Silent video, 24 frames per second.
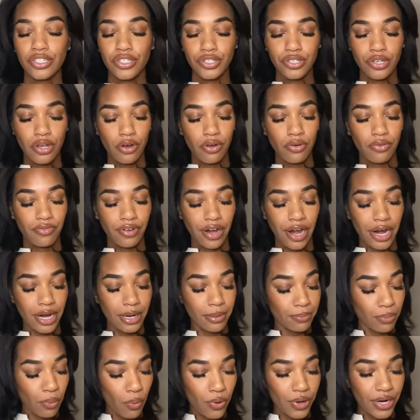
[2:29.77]
So very
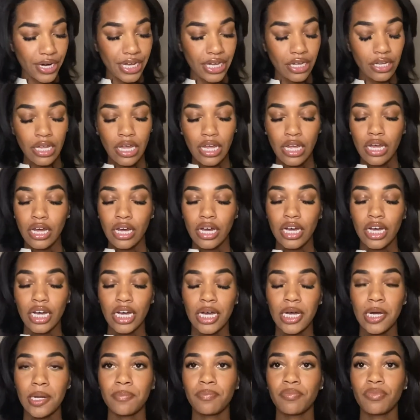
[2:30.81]
important.
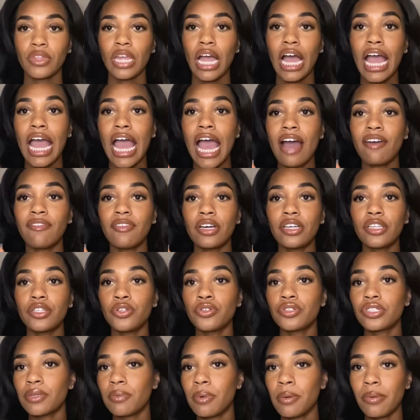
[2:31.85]

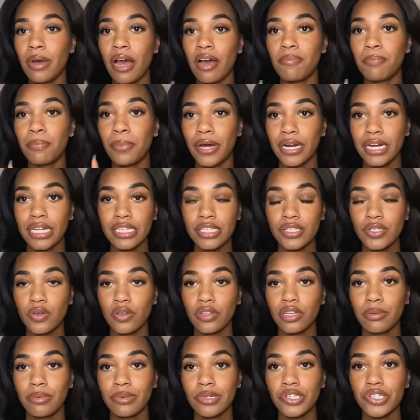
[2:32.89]
Usually people have buttons on
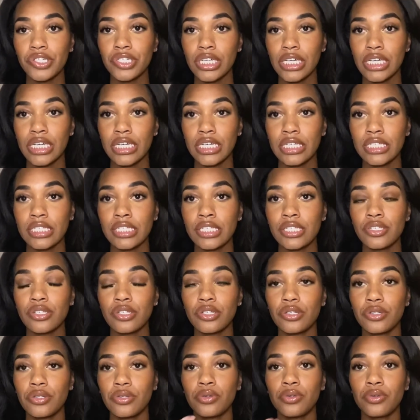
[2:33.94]
their machines
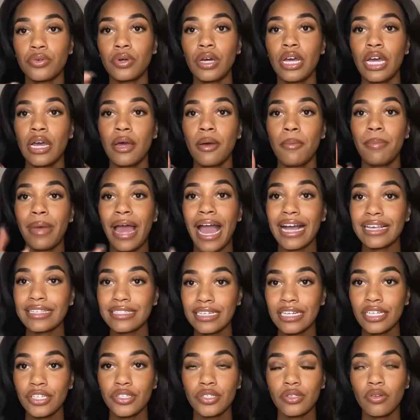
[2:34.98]
to back
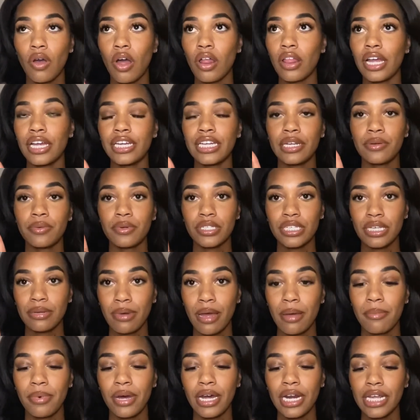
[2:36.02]
stitch. So all I did was hit
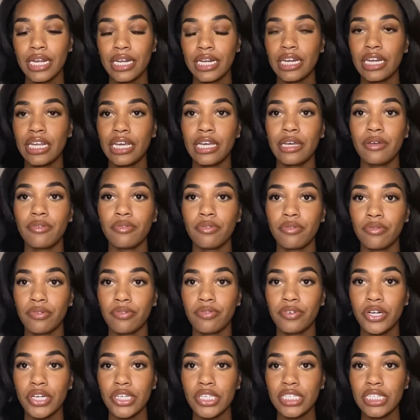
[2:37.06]
my button and it
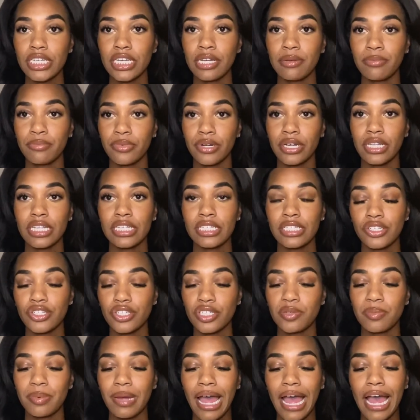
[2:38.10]
reversed it and bring the
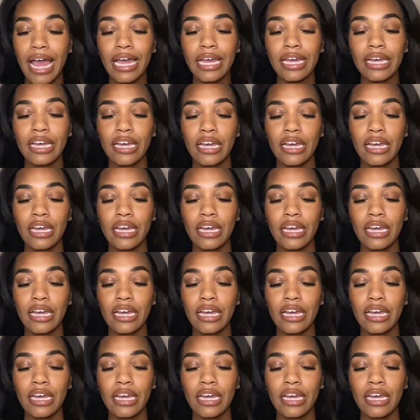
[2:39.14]
stitches back.